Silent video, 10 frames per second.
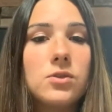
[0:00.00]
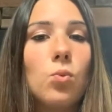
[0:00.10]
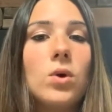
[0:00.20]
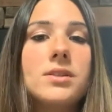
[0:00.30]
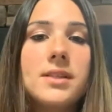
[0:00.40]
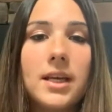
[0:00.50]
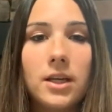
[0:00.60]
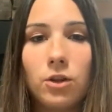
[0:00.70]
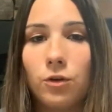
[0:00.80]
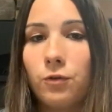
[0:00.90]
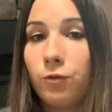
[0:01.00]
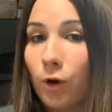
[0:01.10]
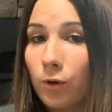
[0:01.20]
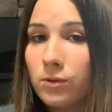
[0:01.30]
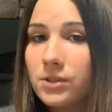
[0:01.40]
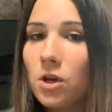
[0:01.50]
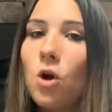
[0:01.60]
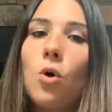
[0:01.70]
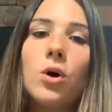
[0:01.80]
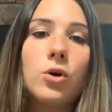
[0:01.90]
once they either froze
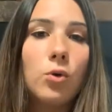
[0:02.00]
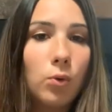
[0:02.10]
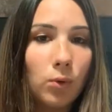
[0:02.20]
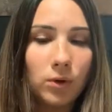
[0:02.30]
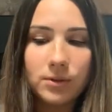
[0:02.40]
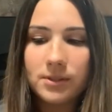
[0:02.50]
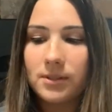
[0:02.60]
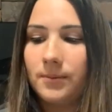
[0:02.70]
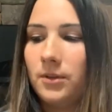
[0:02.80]
or cooled.